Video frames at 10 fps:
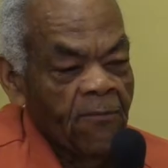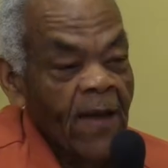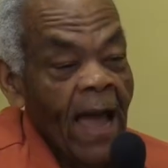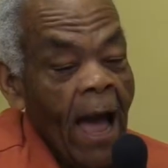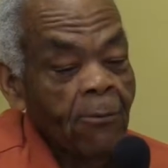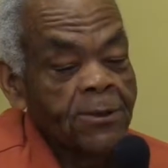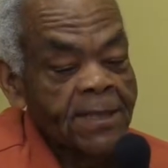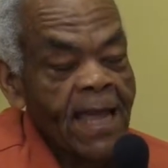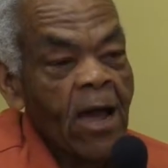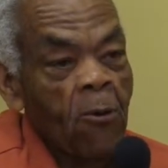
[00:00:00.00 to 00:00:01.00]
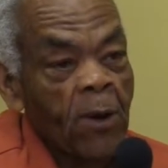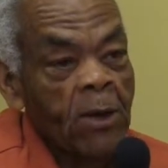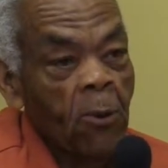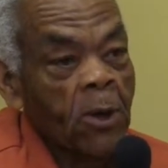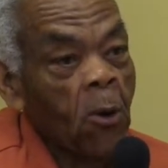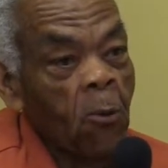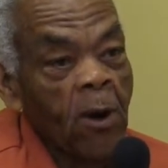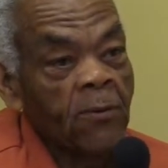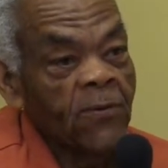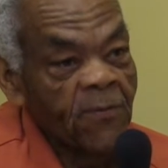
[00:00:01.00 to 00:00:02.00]
fact, I was there when the
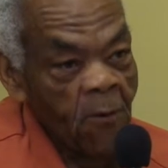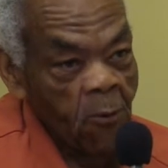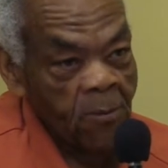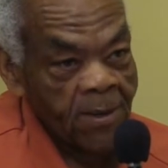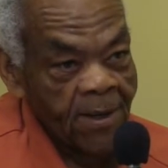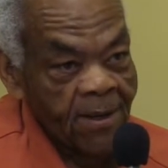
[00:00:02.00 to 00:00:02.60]
one-on-one was formed.